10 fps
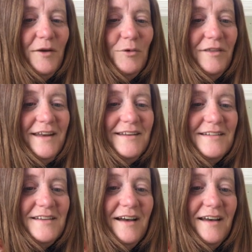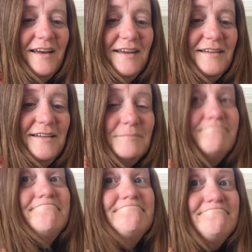will then decide
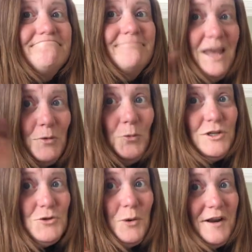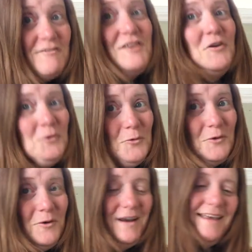which one of the 2
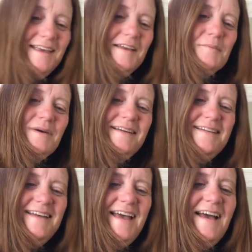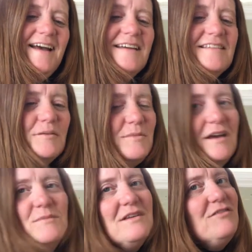do I keep.
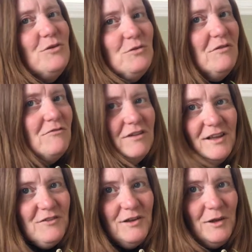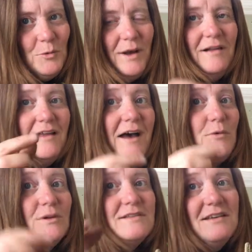Sometimes if they're doing really, really well, I
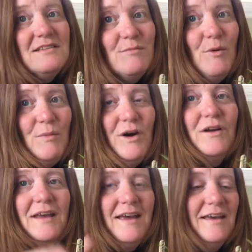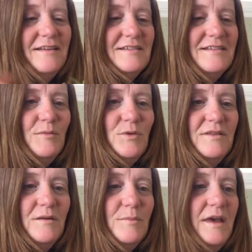will tease them apart and separate
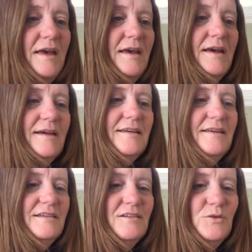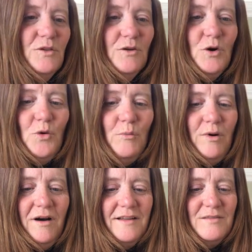them into their own
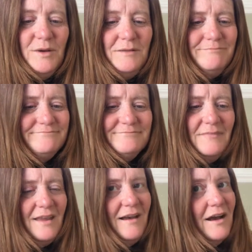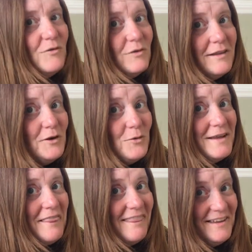pots, but I really don't
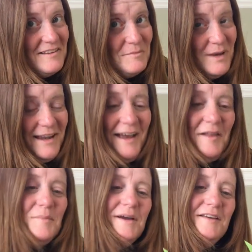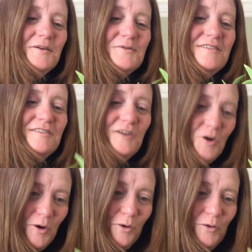need this many jalapenos,
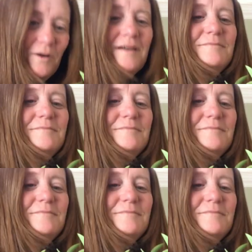so